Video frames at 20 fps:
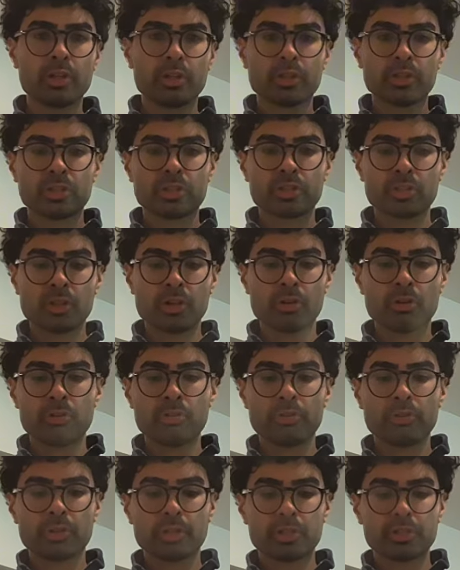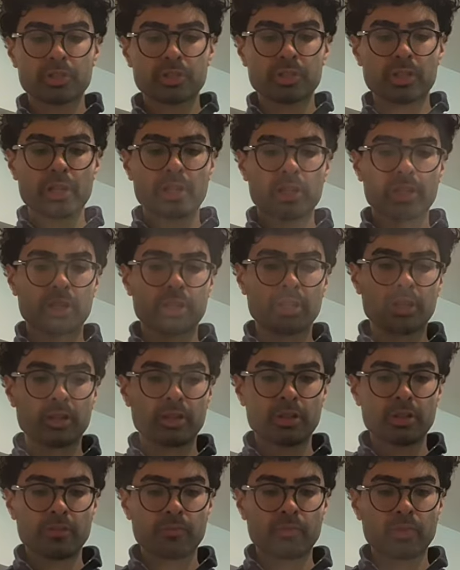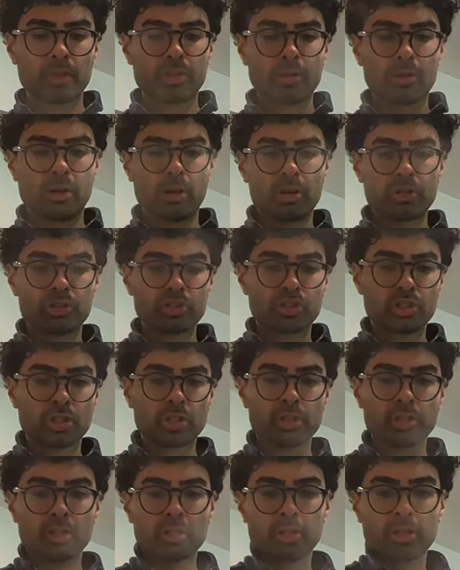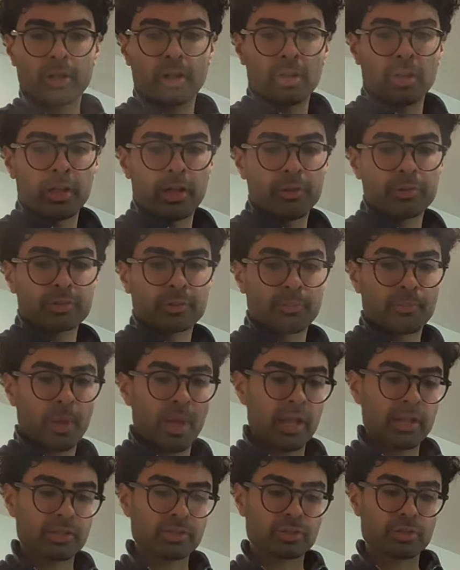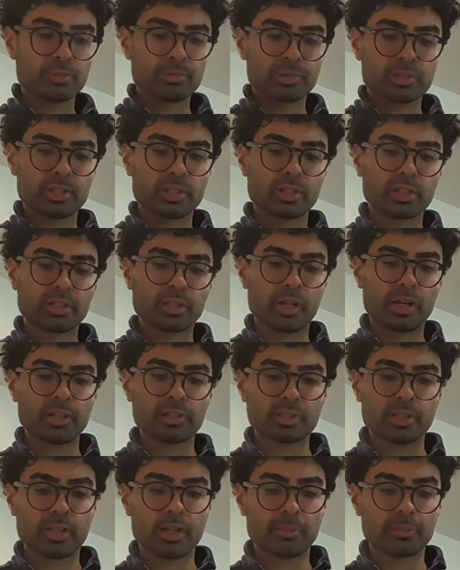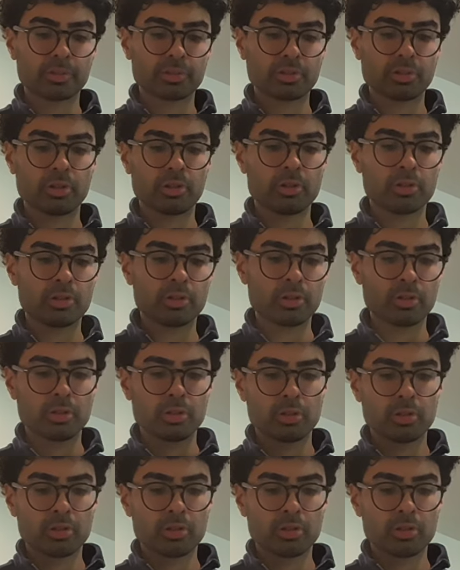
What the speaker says: So we're going to just take our chicken. All right, that was a bad scoop of chicken, guys. I'm sorry.